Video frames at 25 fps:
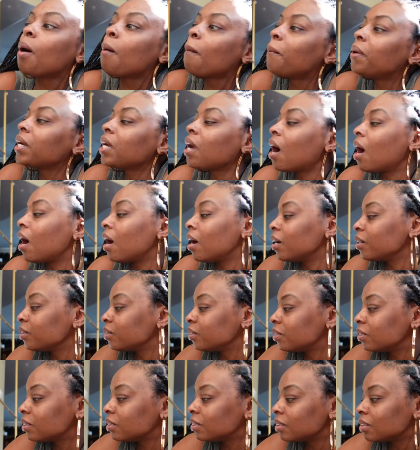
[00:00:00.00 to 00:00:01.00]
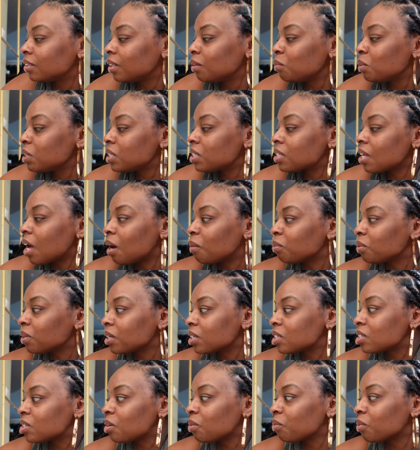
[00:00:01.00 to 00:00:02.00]
But y'all, let me stop
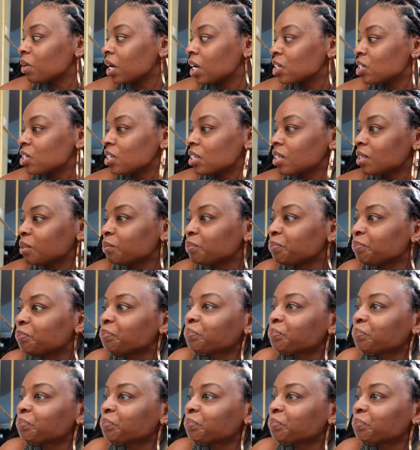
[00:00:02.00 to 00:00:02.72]
being so ratchet.